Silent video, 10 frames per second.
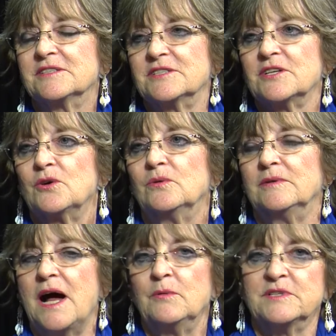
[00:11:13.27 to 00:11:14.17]
so
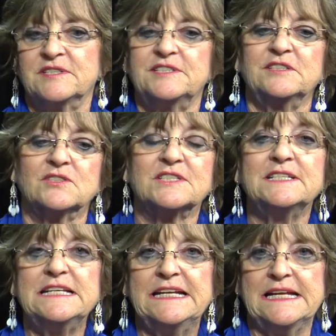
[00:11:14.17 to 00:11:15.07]
I was still
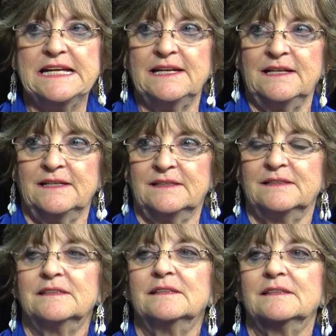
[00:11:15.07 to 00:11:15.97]
seeking
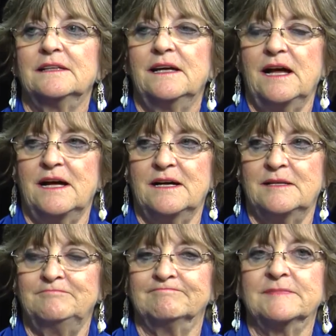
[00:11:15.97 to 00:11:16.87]

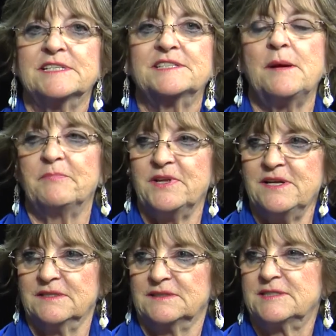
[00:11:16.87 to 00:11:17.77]
um,
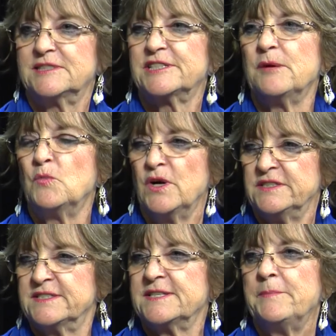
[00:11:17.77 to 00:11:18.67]
something, right.
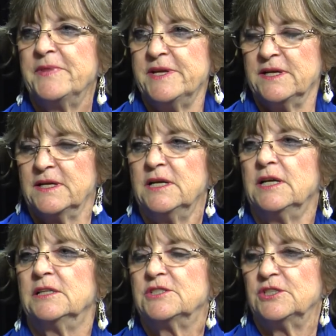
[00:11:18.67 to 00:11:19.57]
someone, something
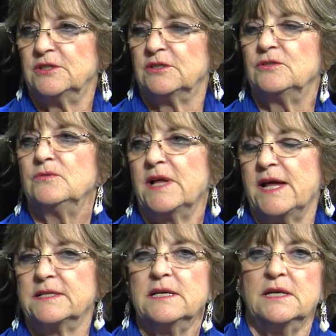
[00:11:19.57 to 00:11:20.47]
right. to do
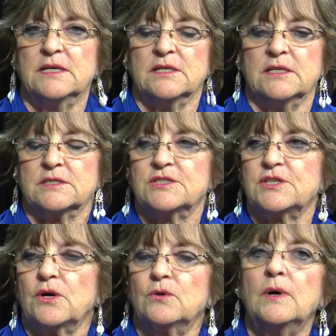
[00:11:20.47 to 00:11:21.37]
that. Right.
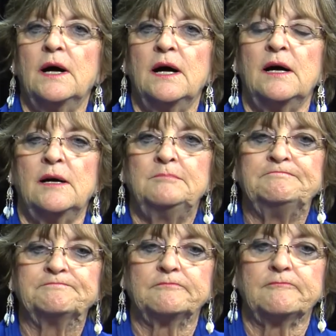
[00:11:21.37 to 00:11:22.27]
So um,